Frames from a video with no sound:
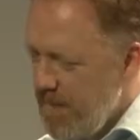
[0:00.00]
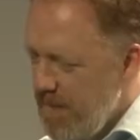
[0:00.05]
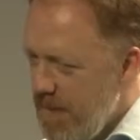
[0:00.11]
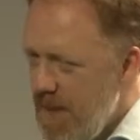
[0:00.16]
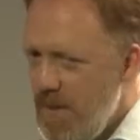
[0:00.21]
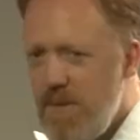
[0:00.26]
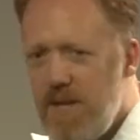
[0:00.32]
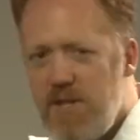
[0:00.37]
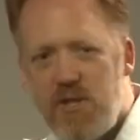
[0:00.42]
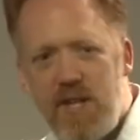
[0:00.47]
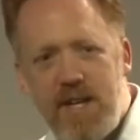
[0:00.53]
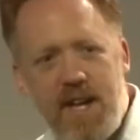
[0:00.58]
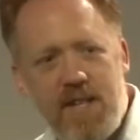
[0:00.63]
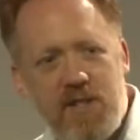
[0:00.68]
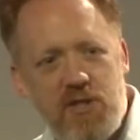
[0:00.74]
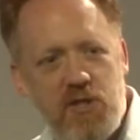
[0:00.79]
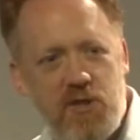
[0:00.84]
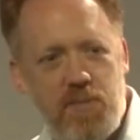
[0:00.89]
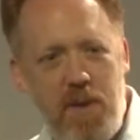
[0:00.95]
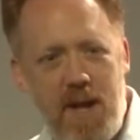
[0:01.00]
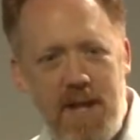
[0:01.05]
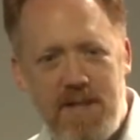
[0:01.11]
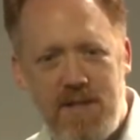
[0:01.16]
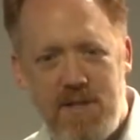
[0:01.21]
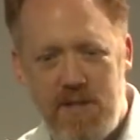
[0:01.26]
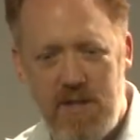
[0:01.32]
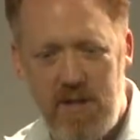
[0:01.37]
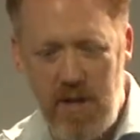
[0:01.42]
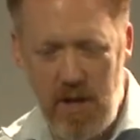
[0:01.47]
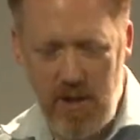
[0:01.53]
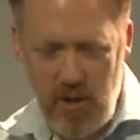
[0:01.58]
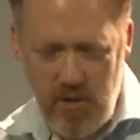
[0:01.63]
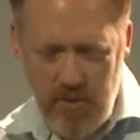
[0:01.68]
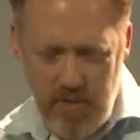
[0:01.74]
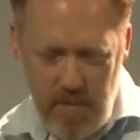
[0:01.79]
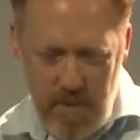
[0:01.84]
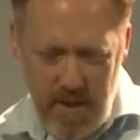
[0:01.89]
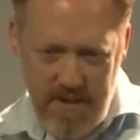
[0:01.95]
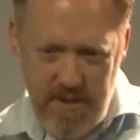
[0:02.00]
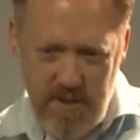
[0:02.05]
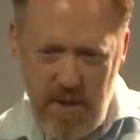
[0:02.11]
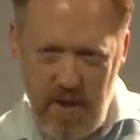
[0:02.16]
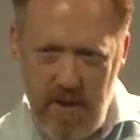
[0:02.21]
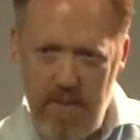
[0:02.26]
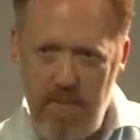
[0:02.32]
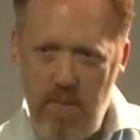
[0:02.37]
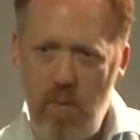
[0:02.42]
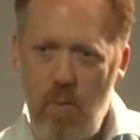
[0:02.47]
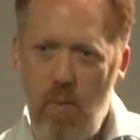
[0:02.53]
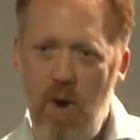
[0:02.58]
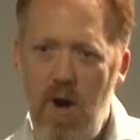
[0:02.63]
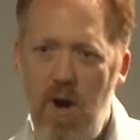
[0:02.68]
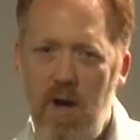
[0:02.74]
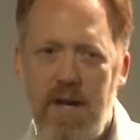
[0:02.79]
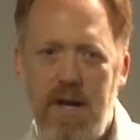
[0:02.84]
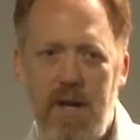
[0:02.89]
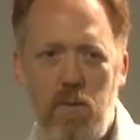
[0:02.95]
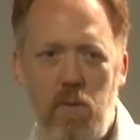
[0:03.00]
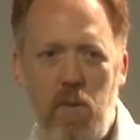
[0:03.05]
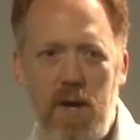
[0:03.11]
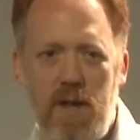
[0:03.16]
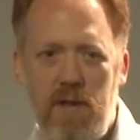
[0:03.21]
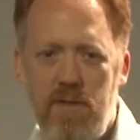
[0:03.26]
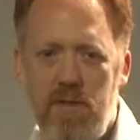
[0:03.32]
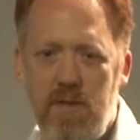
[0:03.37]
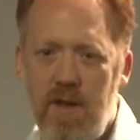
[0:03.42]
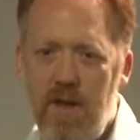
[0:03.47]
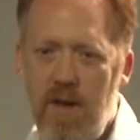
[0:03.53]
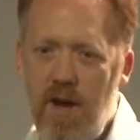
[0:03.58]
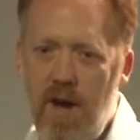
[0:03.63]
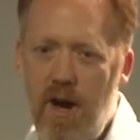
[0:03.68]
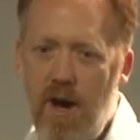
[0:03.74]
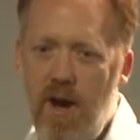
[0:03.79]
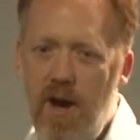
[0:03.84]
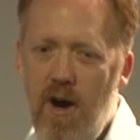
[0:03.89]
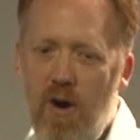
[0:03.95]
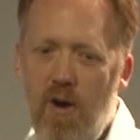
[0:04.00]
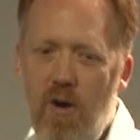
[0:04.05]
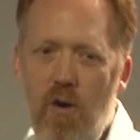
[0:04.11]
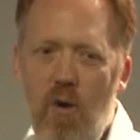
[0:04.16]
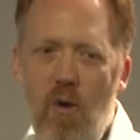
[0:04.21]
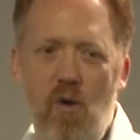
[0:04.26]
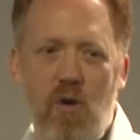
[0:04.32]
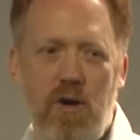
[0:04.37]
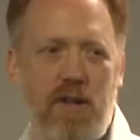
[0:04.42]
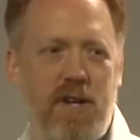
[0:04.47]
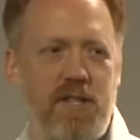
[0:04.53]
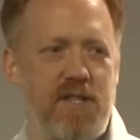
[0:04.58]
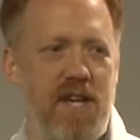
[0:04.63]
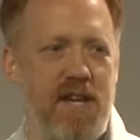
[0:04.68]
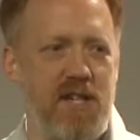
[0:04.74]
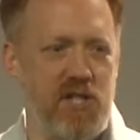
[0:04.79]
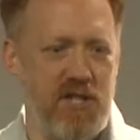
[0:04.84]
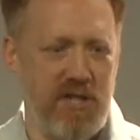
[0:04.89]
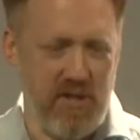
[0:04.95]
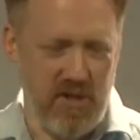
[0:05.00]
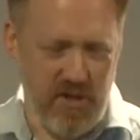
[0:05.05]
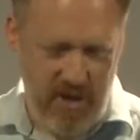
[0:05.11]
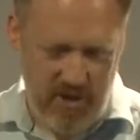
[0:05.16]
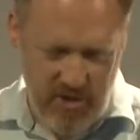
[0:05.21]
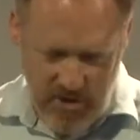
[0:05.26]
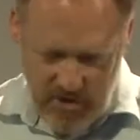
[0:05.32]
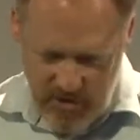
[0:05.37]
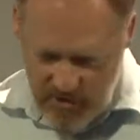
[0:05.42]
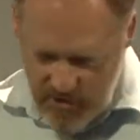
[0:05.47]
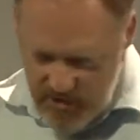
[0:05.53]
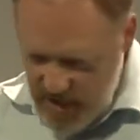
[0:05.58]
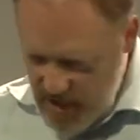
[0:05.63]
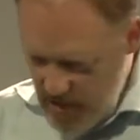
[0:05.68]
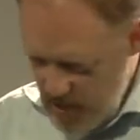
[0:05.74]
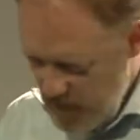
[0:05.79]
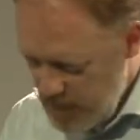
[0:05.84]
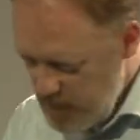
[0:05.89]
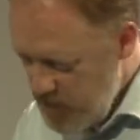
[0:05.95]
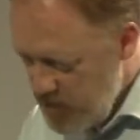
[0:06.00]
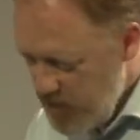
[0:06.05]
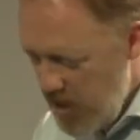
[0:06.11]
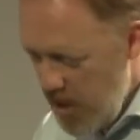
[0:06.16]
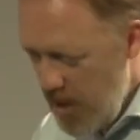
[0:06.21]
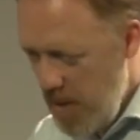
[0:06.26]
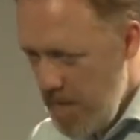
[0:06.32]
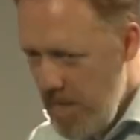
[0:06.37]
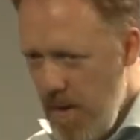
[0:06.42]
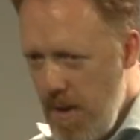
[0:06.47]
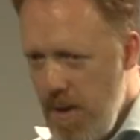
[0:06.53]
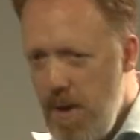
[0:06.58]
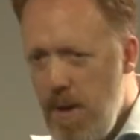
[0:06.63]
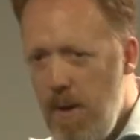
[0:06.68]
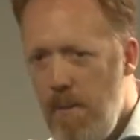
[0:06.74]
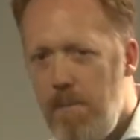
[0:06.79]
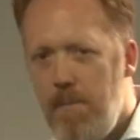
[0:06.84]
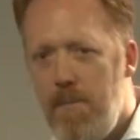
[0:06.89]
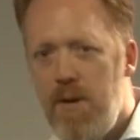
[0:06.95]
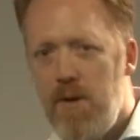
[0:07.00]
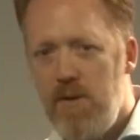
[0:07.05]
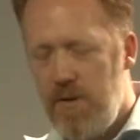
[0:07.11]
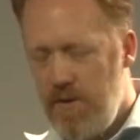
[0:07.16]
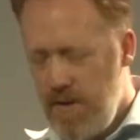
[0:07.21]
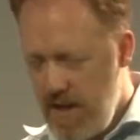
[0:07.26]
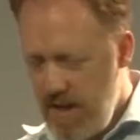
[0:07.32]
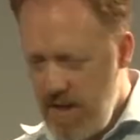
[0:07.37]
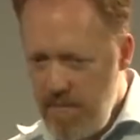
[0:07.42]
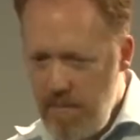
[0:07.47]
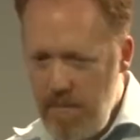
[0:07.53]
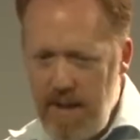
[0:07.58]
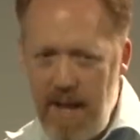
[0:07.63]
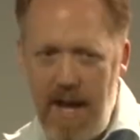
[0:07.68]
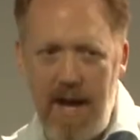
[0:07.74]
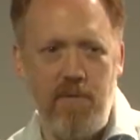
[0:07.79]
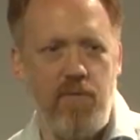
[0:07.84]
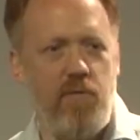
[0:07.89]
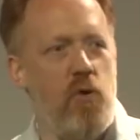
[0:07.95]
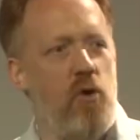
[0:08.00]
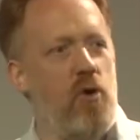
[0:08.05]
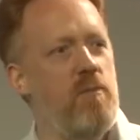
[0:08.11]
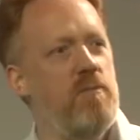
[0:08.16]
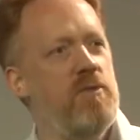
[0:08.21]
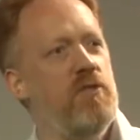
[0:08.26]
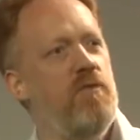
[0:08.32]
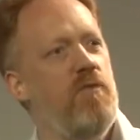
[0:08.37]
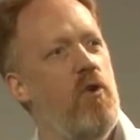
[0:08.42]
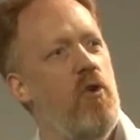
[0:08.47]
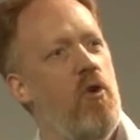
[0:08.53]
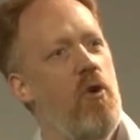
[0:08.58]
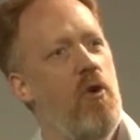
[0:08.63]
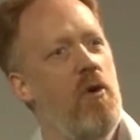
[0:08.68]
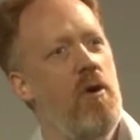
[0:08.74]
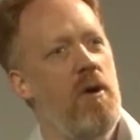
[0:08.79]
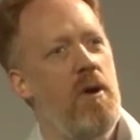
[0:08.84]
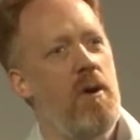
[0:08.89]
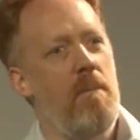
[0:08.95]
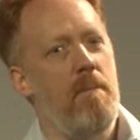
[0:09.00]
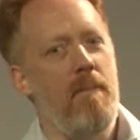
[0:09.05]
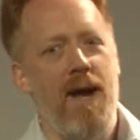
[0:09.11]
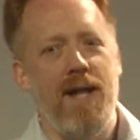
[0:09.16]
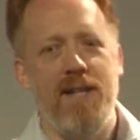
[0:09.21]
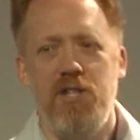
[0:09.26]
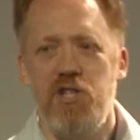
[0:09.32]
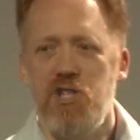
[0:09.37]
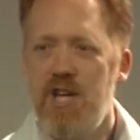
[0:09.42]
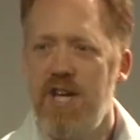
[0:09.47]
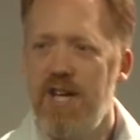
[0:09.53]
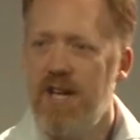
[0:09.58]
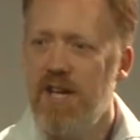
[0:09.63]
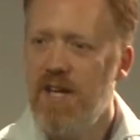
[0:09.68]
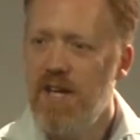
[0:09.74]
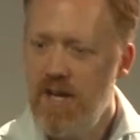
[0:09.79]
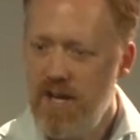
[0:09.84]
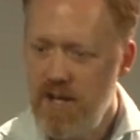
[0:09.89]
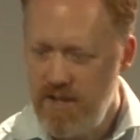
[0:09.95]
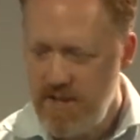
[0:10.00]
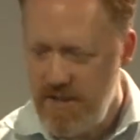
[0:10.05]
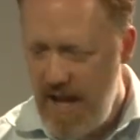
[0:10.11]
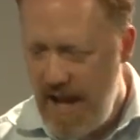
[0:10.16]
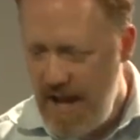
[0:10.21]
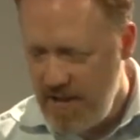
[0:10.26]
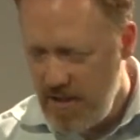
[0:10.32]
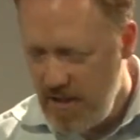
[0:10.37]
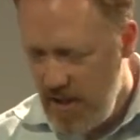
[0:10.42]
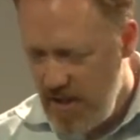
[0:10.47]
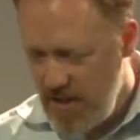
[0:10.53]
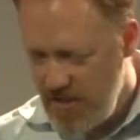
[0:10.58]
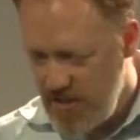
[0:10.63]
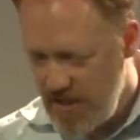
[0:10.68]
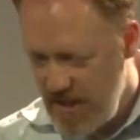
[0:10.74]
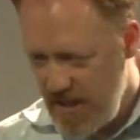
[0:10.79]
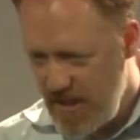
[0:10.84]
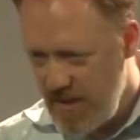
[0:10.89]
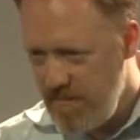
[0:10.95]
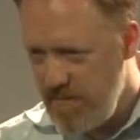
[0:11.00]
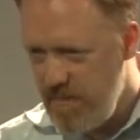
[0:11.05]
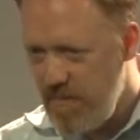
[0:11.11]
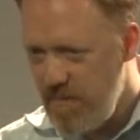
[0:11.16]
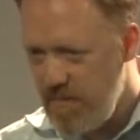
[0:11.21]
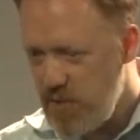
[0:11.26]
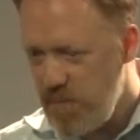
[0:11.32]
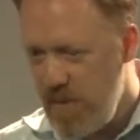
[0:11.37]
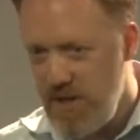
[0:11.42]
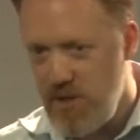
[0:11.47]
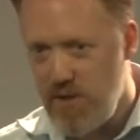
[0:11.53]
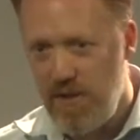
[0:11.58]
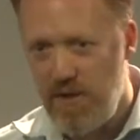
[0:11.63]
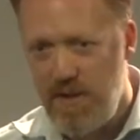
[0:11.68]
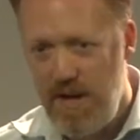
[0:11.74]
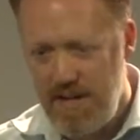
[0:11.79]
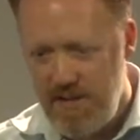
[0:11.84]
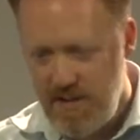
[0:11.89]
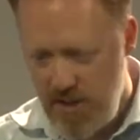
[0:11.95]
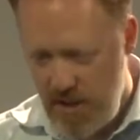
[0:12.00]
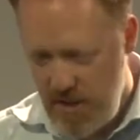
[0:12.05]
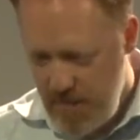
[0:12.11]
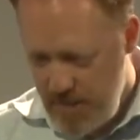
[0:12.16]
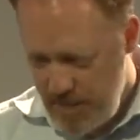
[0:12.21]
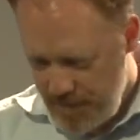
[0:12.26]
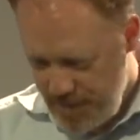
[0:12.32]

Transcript: that means I get to spend a lot of my time working with organisations such as yourselves, building platforms for managing and analysing spatial data.